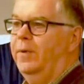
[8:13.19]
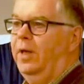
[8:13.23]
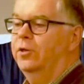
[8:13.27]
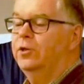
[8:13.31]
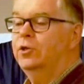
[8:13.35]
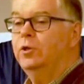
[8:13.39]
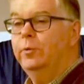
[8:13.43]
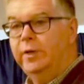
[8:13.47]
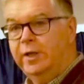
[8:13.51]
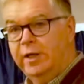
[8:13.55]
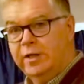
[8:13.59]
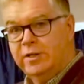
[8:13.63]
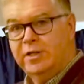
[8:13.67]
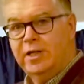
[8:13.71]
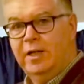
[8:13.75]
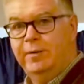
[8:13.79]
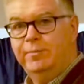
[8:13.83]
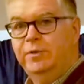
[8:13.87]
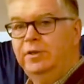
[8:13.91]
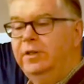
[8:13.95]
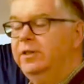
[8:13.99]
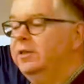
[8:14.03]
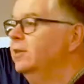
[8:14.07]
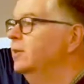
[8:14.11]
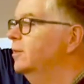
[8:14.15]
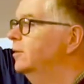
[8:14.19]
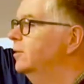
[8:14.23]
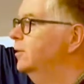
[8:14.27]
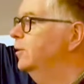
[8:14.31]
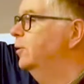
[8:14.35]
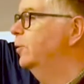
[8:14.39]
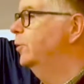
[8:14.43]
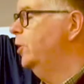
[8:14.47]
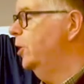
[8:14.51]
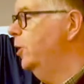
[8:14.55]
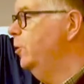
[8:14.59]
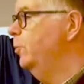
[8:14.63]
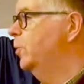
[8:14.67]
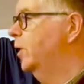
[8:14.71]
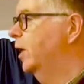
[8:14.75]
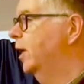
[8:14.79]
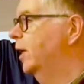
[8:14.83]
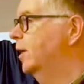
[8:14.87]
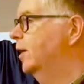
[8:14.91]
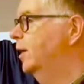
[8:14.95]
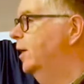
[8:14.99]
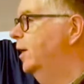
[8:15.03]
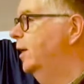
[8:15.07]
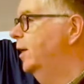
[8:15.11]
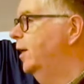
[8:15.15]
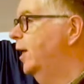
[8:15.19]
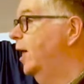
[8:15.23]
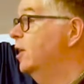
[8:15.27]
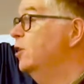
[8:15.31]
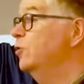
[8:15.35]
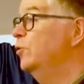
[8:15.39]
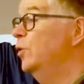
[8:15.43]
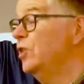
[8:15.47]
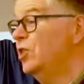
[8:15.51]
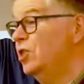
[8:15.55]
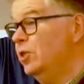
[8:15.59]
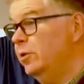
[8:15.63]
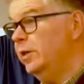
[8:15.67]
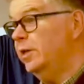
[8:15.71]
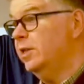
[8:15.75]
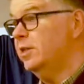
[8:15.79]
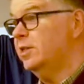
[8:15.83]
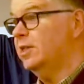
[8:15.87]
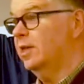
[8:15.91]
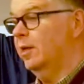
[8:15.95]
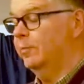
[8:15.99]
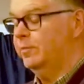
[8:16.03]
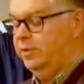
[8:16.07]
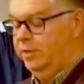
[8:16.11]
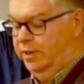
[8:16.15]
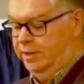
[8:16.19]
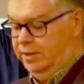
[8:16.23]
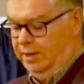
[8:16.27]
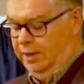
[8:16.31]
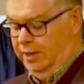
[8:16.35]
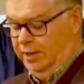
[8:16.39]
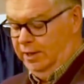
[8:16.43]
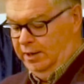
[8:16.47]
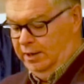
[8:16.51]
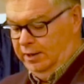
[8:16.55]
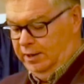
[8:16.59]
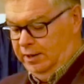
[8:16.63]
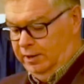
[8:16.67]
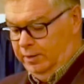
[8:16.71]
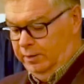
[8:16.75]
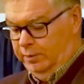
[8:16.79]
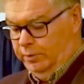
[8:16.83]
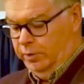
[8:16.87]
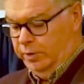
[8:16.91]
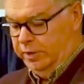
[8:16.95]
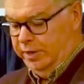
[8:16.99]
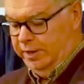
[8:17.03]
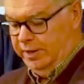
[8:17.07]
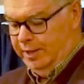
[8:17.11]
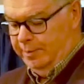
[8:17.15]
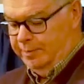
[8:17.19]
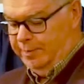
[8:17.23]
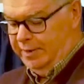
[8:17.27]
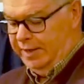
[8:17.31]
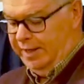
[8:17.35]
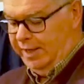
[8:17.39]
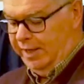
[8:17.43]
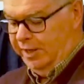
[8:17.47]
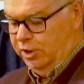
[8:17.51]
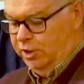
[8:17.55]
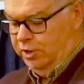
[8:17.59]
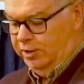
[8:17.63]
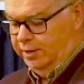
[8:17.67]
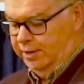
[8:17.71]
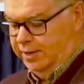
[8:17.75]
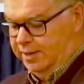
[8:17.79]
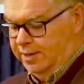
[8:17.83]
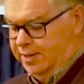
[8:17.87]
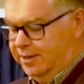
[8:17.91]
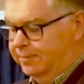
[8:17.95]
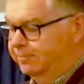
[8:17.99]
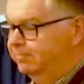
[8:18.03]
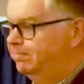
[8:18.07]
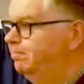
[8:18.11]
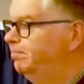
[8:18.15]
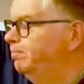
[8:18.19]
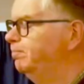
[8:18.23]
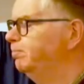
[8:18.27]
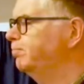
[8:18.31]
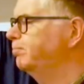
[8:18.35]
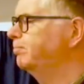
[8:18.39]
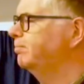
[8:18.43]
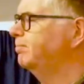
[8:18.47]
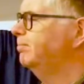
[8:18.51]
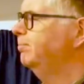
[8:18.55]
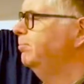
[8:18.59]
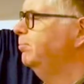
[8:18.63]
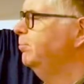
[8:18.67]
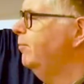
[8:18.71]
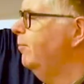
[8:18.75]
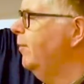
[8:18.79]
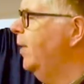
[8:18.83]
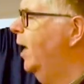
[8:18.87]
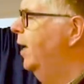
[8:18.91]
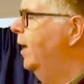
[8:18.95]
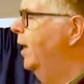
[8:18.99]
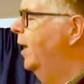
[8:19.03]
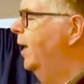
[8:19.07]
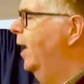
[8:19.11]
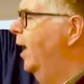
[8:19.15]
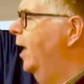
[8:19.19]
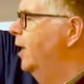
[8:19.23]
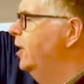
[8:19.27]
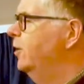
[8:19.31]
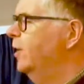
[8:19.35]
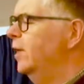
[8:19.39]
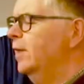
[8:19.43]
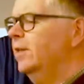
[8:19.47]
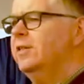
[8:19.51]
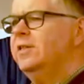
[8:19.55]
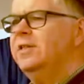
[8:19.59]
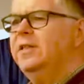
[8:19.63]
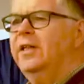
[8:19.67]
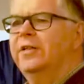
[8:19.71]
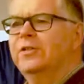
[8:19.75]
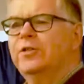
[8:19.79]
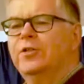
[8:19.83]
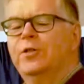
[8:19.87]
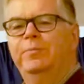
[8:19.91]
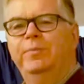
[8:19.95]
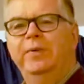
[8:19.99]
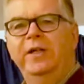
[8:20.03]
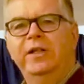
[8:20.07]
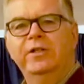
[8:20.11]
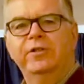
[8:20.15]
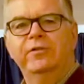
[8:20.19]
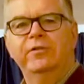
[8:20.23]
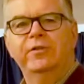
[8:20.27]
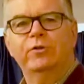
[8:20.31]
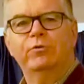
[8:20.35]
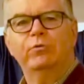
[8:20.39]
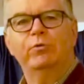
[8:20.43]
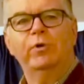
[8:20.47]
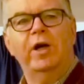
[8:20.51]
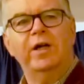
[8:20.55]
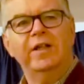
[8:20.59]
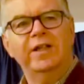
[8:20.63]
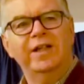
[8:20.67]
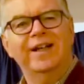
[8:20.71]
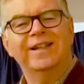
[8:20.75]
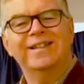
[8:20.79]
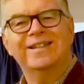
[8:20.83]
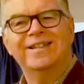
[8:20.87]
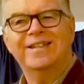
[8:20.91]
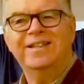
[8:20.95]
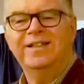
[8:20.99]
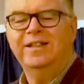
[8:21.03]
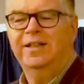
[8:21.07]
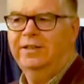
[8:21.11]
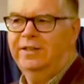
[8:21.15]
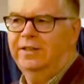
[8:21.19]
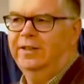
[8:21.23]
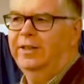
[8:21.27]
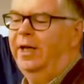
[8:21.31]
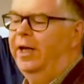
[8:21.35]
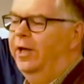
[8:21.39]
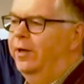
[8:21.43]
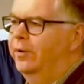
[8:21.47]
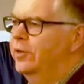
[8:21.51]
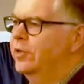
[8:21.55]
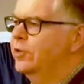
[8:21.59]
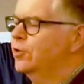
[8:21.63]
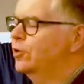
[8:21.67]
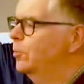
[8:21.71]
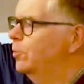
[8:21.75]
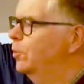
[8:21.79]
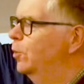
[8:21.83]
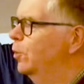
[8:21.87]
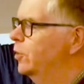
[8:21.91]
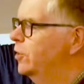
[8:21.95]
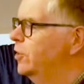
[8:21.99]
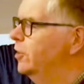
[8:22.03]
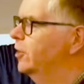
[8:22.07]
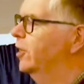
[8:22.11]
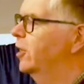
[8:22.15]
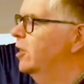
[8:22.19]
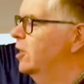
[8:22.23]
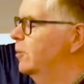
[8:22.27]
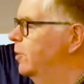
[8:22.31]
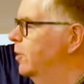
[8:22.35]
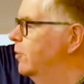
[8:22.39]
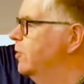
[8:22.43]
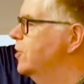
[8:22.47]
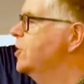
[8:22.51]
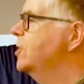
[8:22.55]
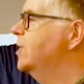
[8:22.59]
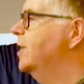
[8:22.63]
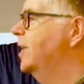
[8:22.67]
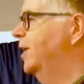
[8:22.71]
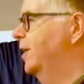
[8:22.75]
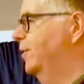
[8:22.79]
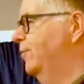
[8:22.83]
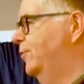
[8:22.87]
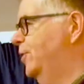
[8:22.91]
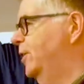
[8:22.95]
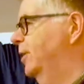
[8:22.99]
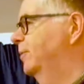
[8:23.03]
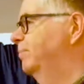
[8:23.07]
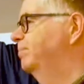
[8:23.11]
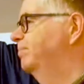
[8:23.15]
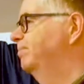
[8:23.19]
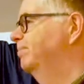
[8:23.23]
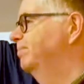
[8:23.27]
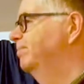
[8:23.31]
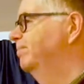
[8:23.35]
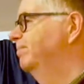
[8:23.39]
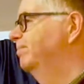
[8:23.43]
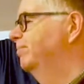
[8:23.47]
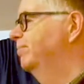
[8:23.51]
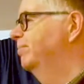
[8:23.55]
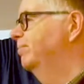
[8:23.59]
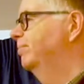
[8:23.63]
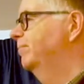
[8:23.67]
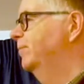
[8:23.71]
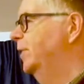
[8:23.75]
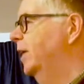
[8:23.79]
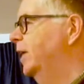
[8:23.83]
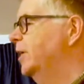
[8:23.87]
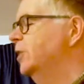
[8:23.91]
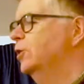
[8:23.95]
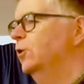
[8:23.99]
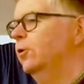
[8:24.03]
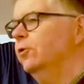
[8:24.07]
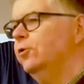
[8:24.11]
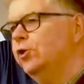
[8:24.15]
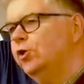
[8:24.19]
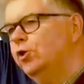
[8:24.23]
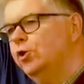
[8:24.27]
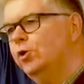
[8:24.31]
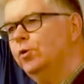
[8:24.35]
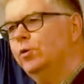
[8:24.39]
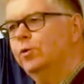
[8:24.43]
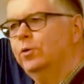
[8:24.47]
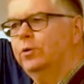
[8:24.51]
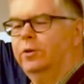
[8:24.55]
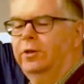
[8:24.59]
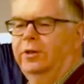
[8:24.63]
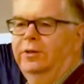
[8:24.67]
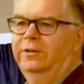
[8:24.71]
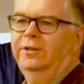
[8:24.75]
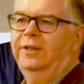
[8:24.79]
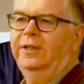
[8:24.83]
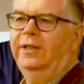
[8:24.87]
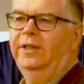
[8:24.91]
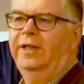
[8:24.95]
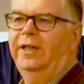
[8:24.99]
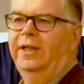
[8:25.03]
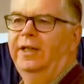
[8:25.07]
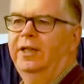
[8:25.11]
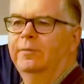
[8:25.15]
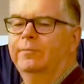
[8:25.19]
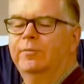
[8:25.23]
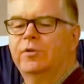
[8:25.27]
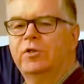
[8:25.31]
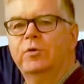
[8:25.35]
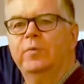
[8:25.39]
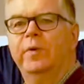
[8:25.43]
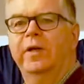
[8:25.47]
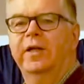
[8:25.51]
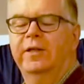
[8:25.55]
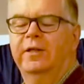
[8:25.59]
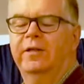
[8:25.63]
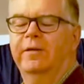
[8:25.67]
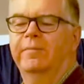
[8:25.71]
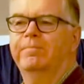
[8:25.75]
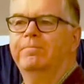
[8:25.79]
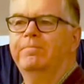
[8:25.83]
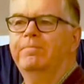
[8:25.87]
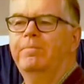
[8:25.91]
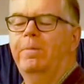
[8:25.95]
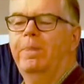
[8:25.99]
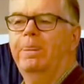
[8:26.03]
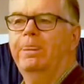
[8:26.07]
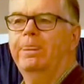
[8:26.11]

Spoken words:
Do we accept it or don't we? And if we do accept it, what are the implications? And you get the sense that Peter is rather uncertain how his report is going to be received. He's not sure he can persuade them.